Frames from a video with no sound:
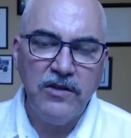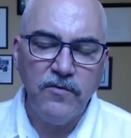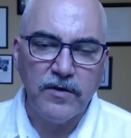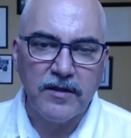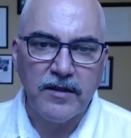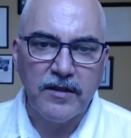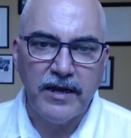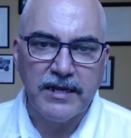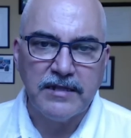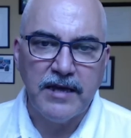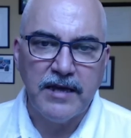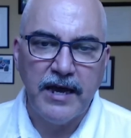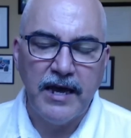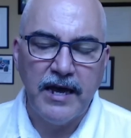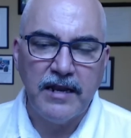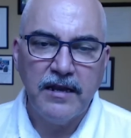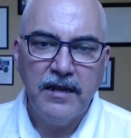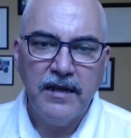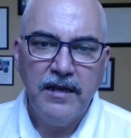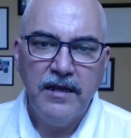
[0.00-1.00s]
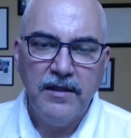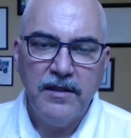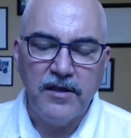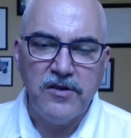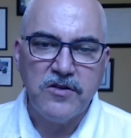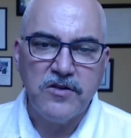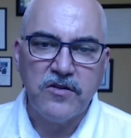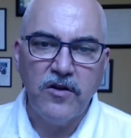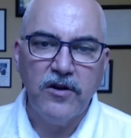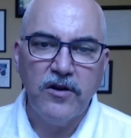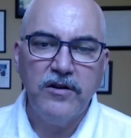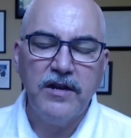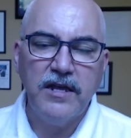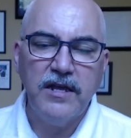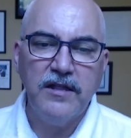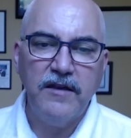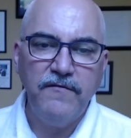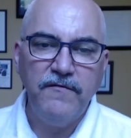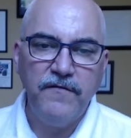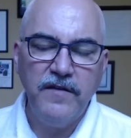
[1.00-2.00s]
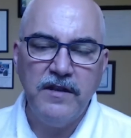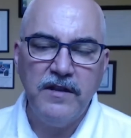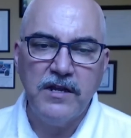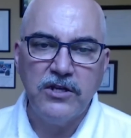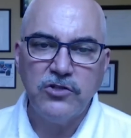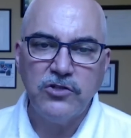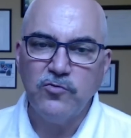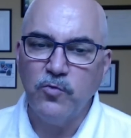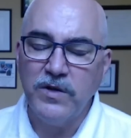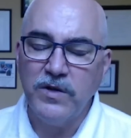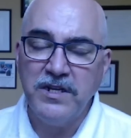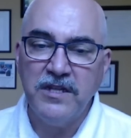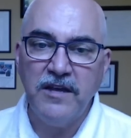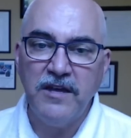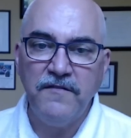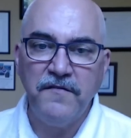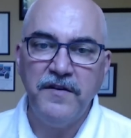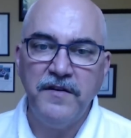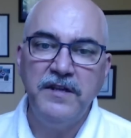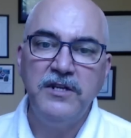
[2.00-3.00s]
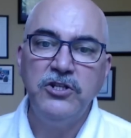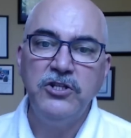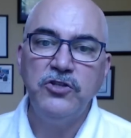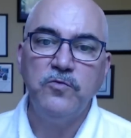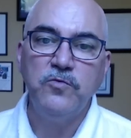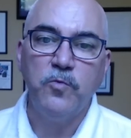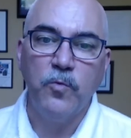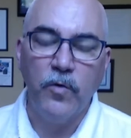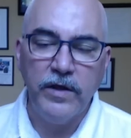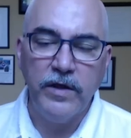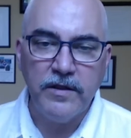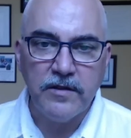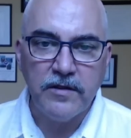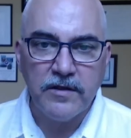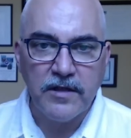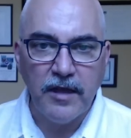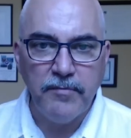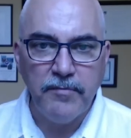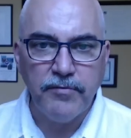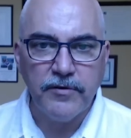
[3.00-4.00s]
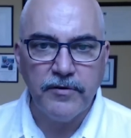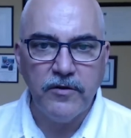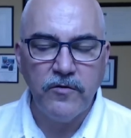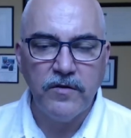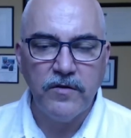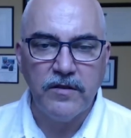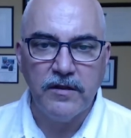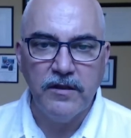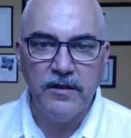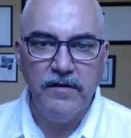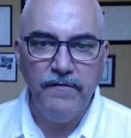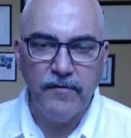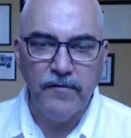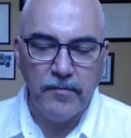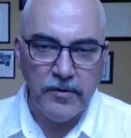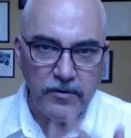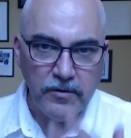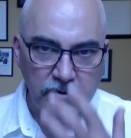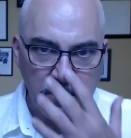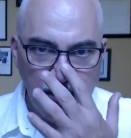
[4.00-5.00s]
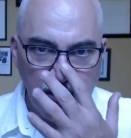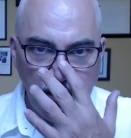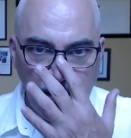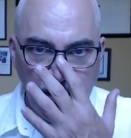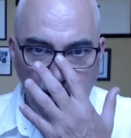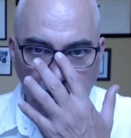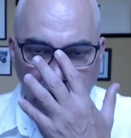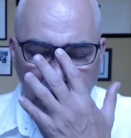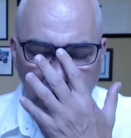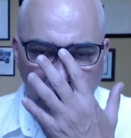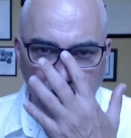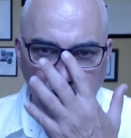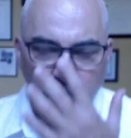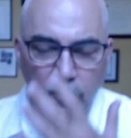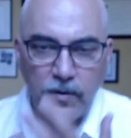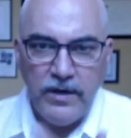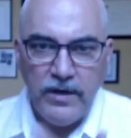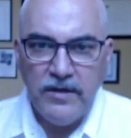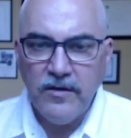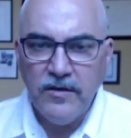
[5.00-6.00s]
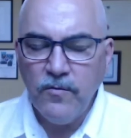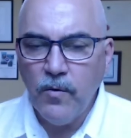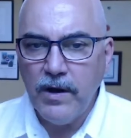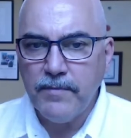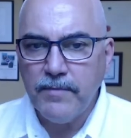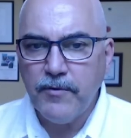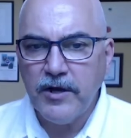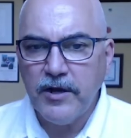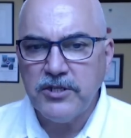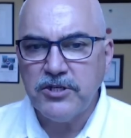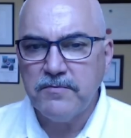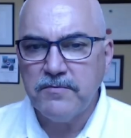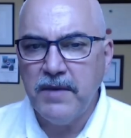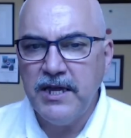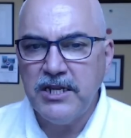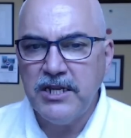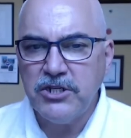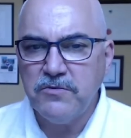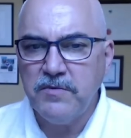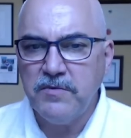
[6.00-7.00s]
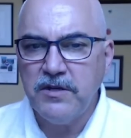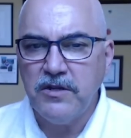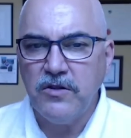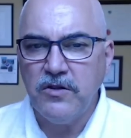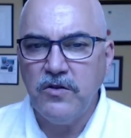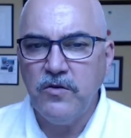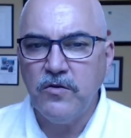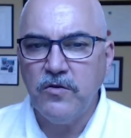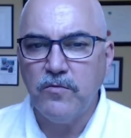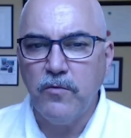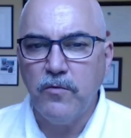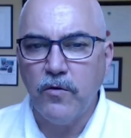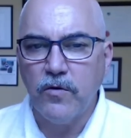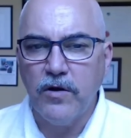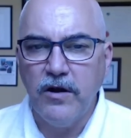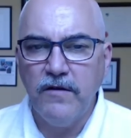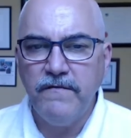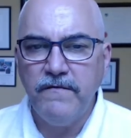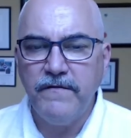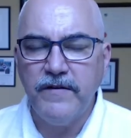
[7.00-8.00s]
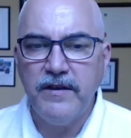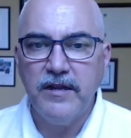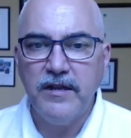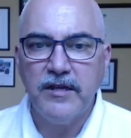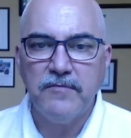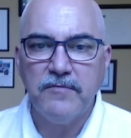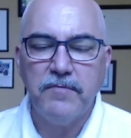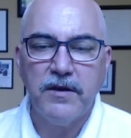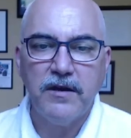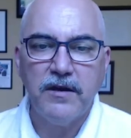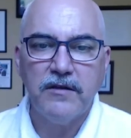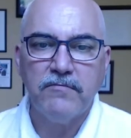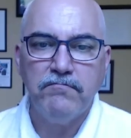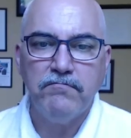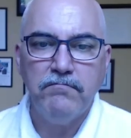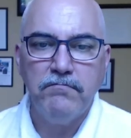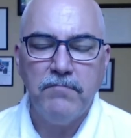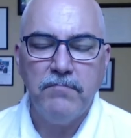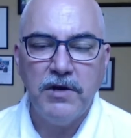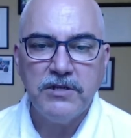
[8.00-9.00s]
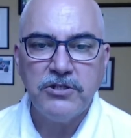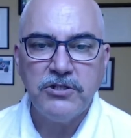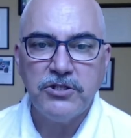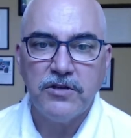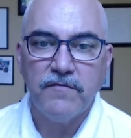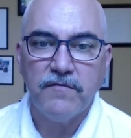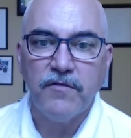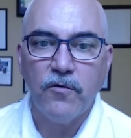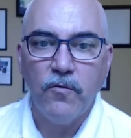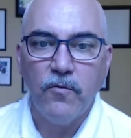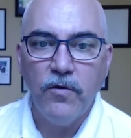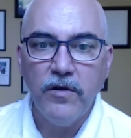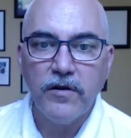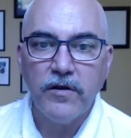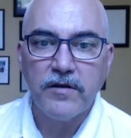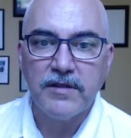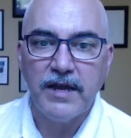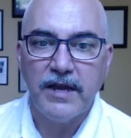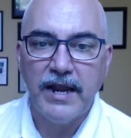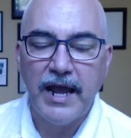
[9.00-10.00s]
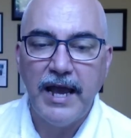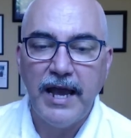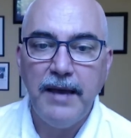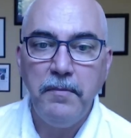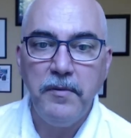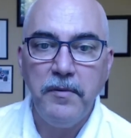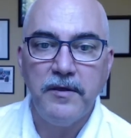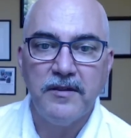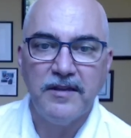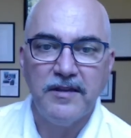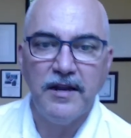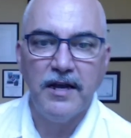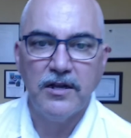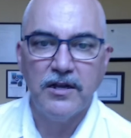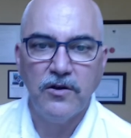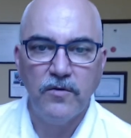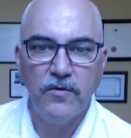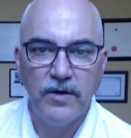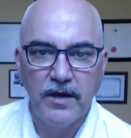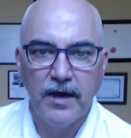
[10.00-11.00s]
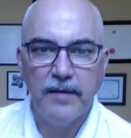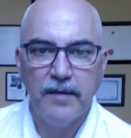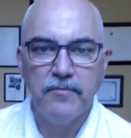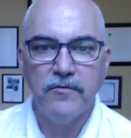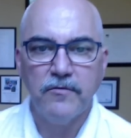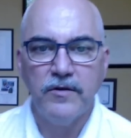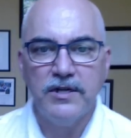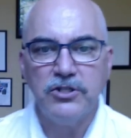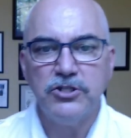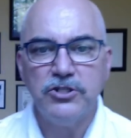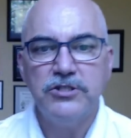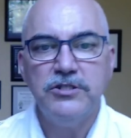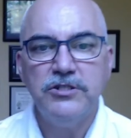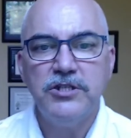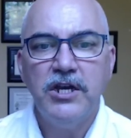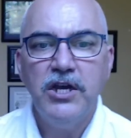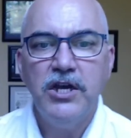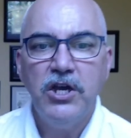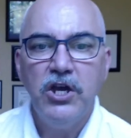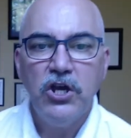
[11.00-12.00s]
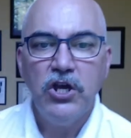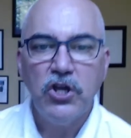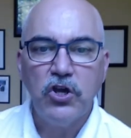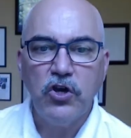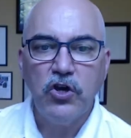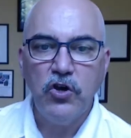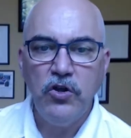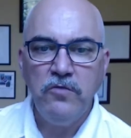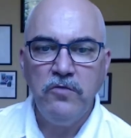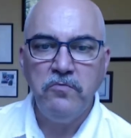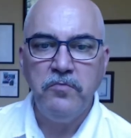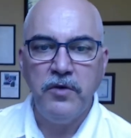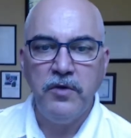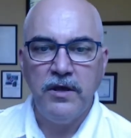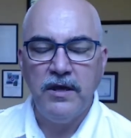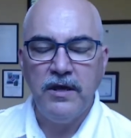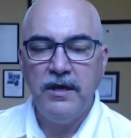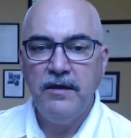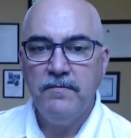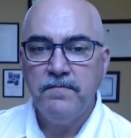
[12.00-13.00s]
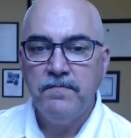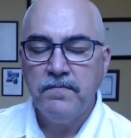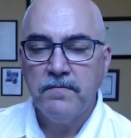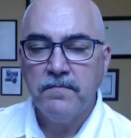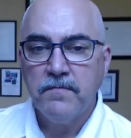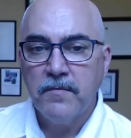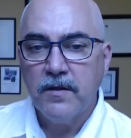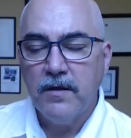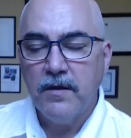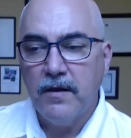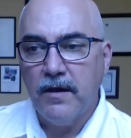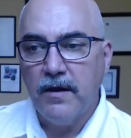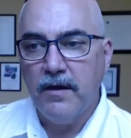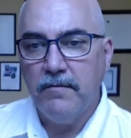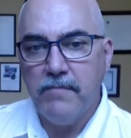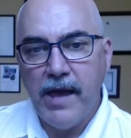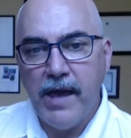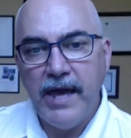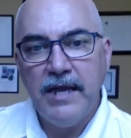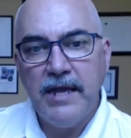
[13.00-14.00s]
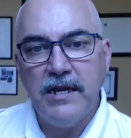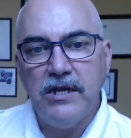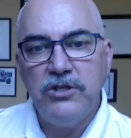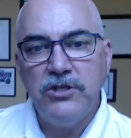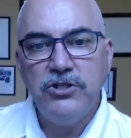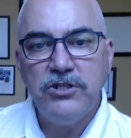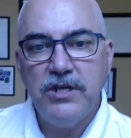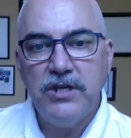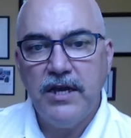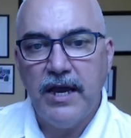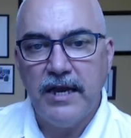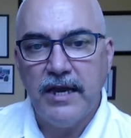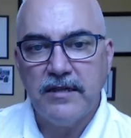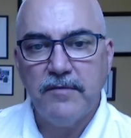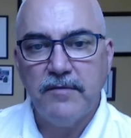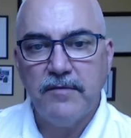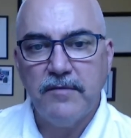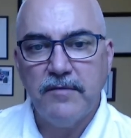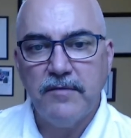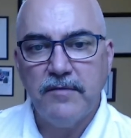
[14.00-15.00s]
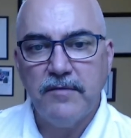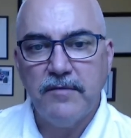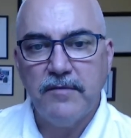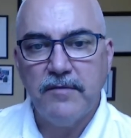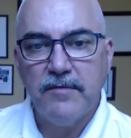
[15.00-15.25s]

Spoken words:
like that. They start and they finish. When do they finish? Once they produce deliverables. And the reason why project management is used more often is because much of the work that happens in ongoing operations could be managed as a project.